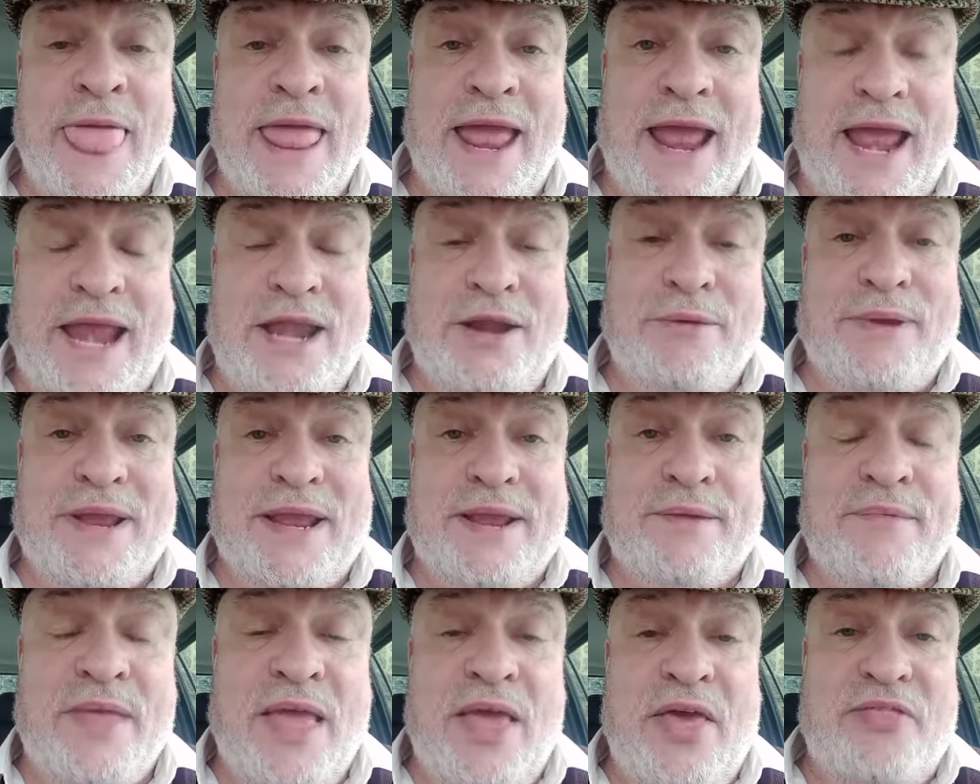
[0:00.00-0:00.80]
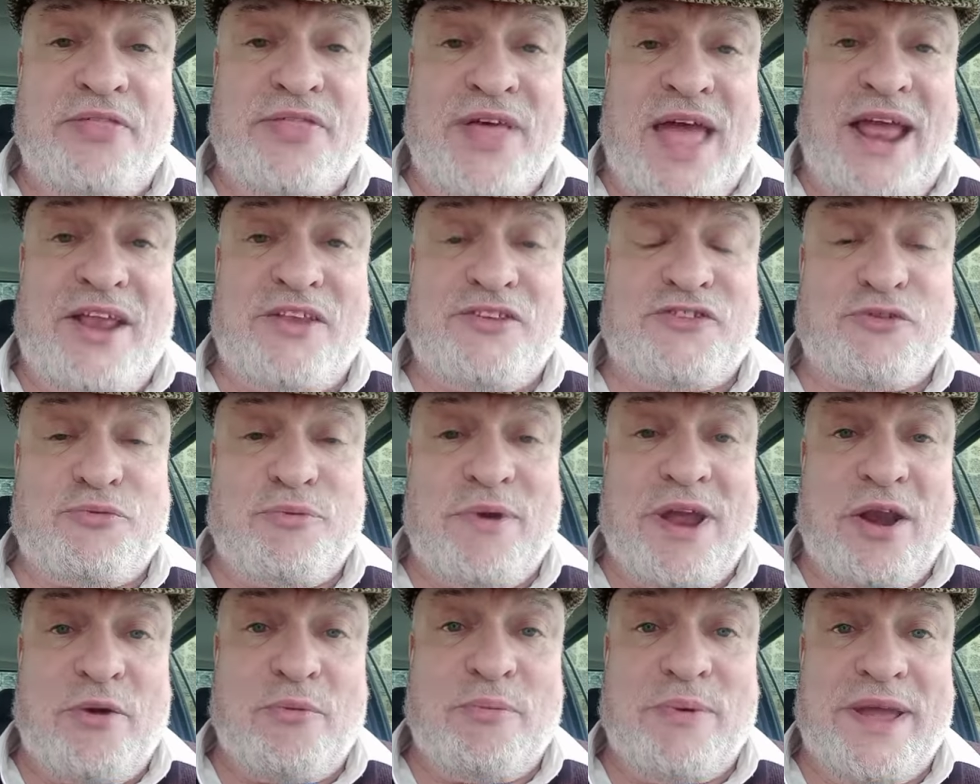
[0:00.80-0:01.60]
Anyway, that's
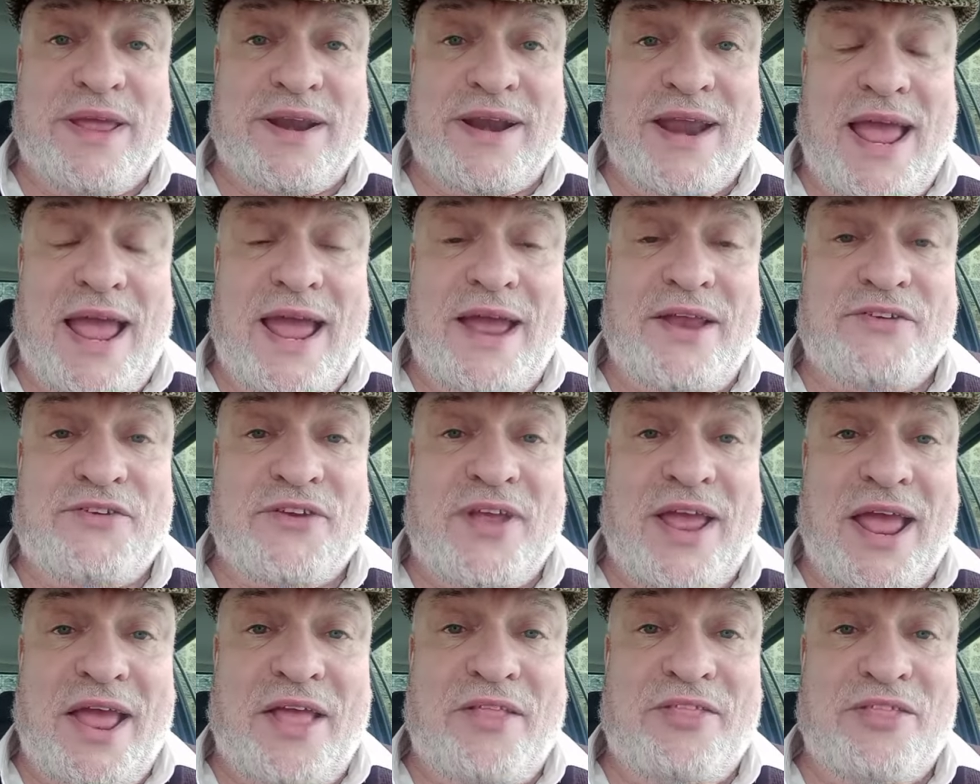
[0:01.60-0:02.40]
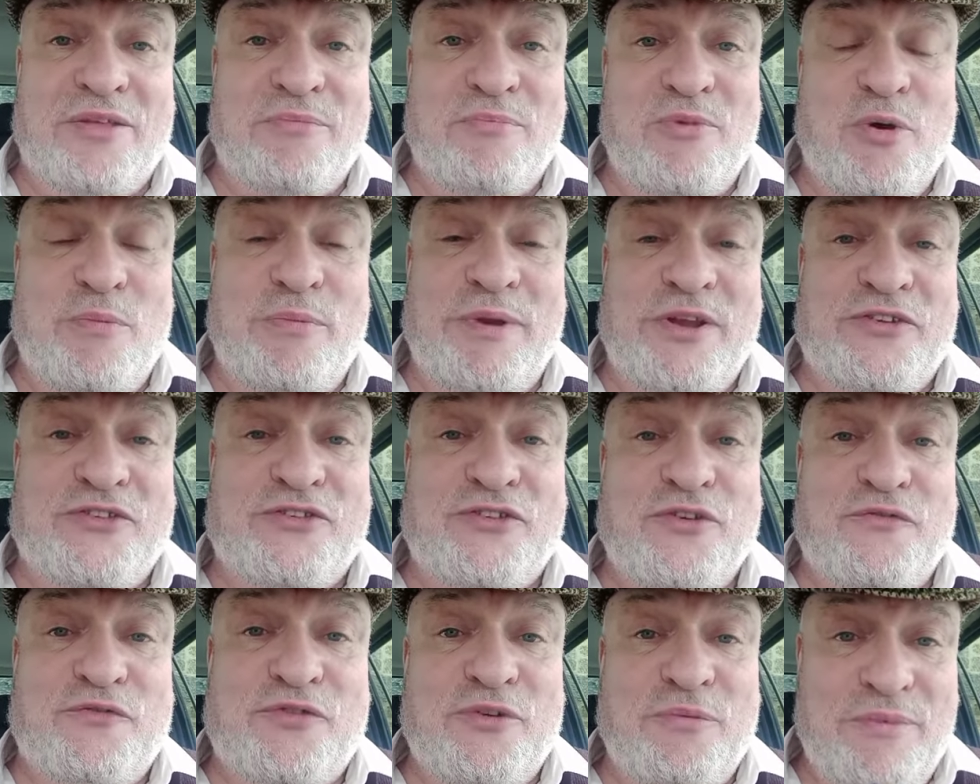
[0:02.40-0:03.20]
where we're at at the moment.
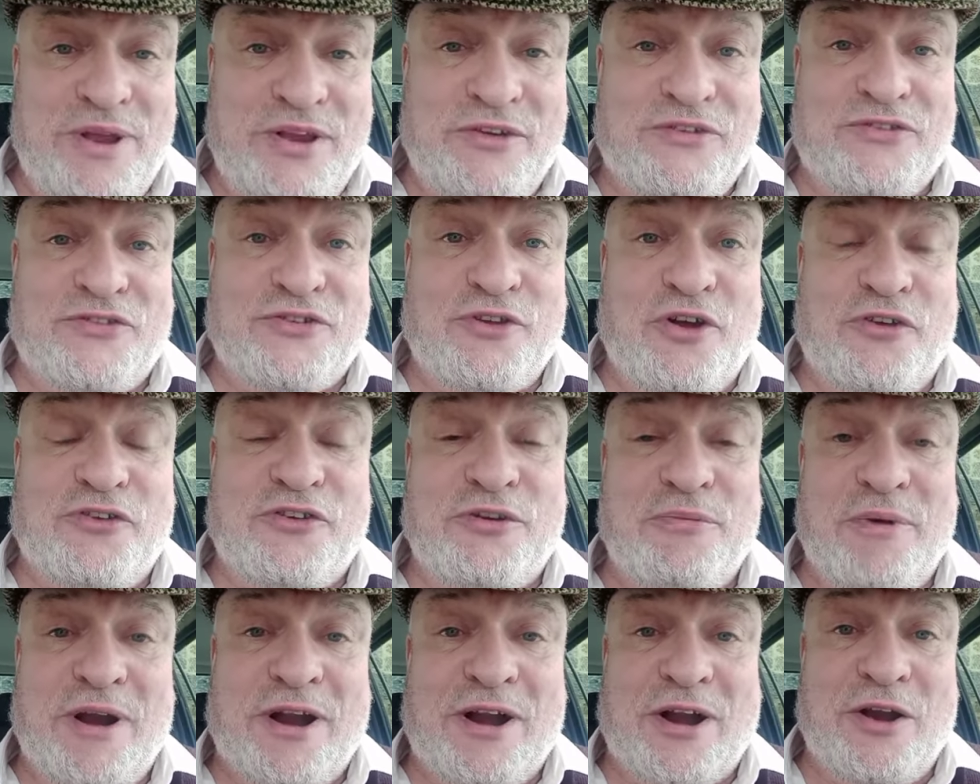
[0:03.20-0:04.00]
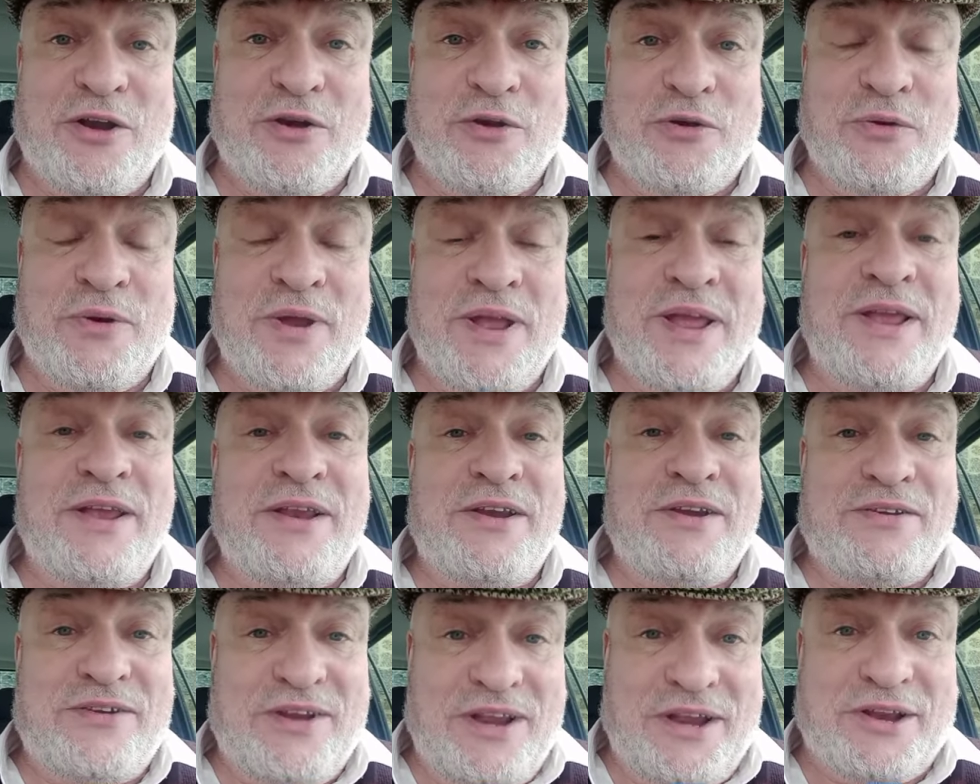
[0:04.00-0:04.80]
So for me, Scotty McClue,
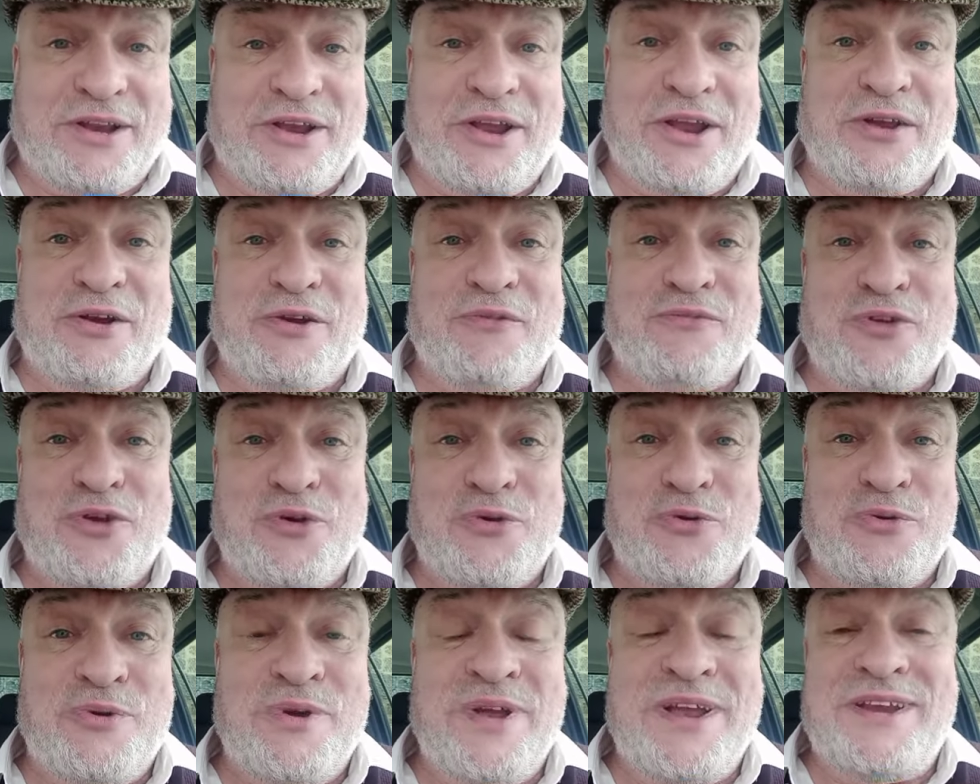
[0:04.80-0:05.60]
take care of you.